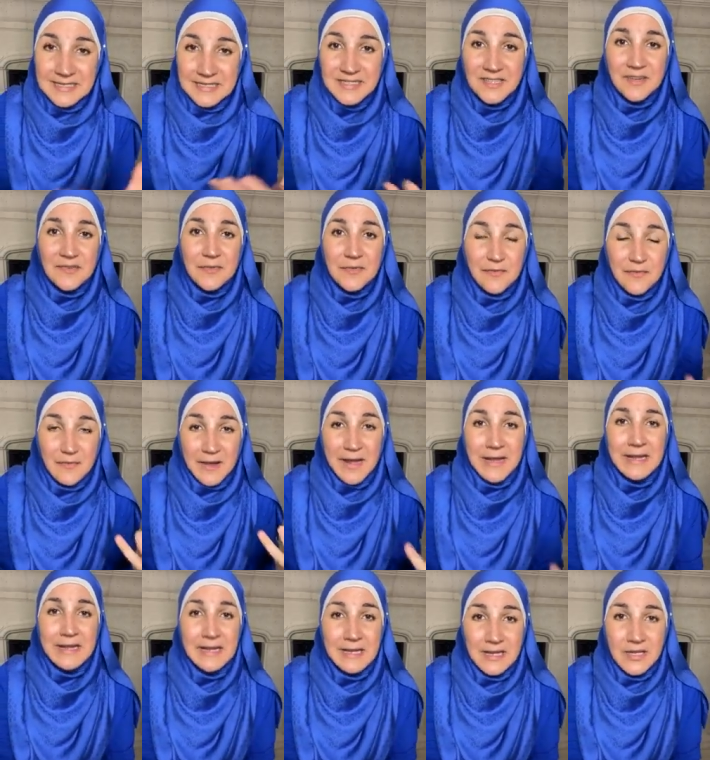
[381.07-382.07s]
there
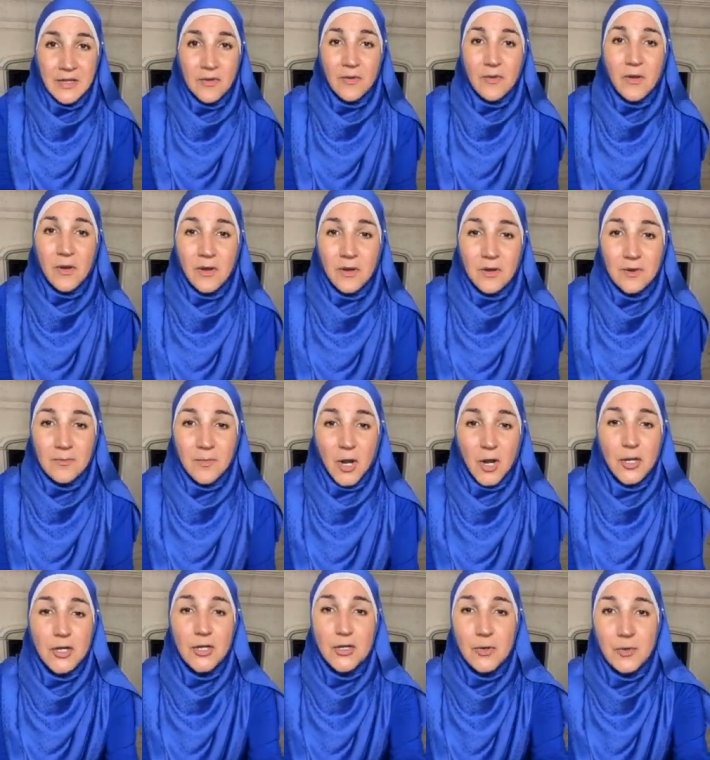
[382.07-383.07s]
fighting in your home?
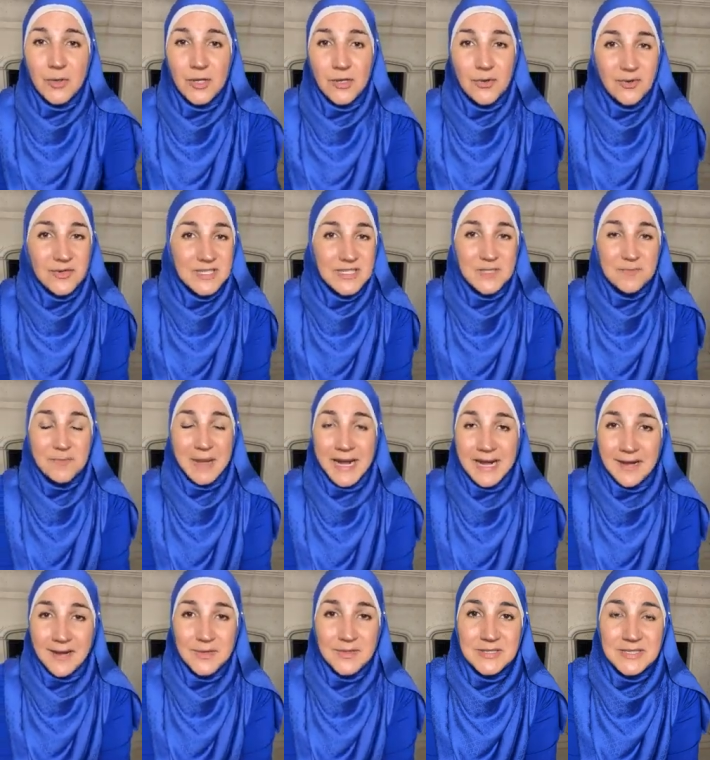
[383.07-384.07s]
Are you and your
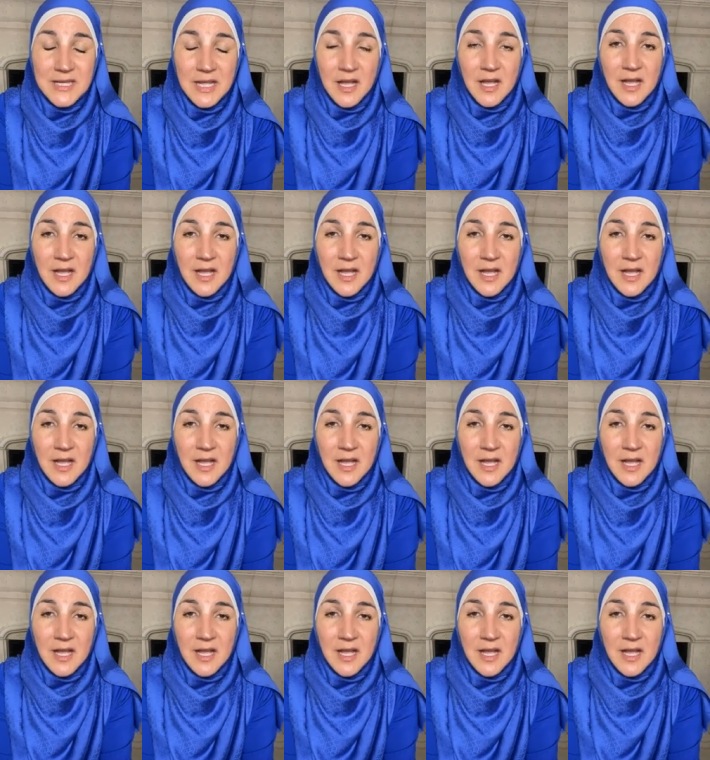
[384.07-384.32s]
spouse